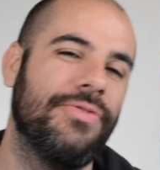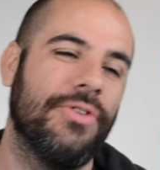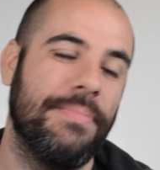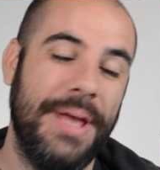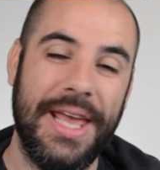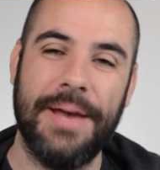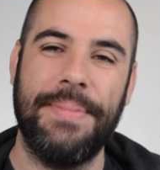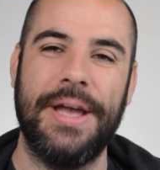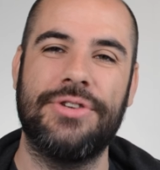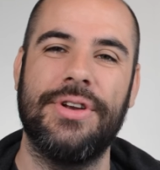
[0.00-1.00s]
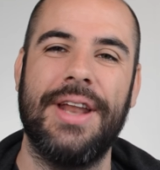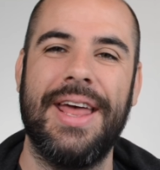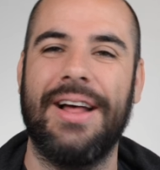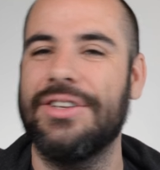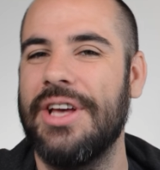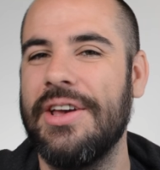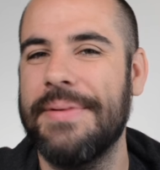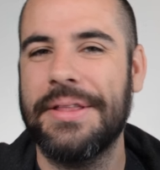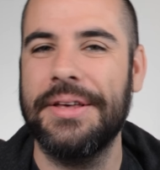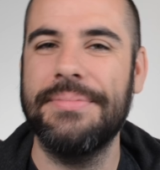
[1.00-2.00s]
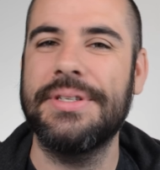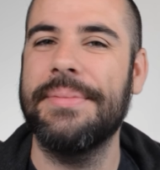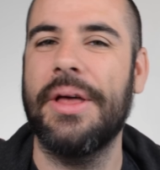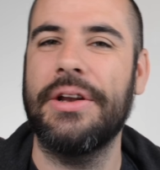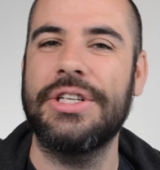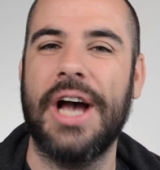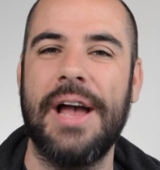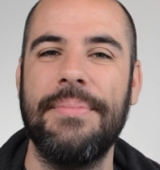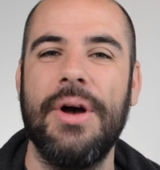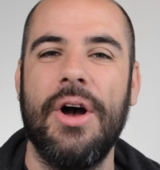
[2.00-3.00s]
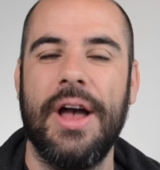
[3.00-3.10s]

for being a patron, and I'll tell you about them some other time.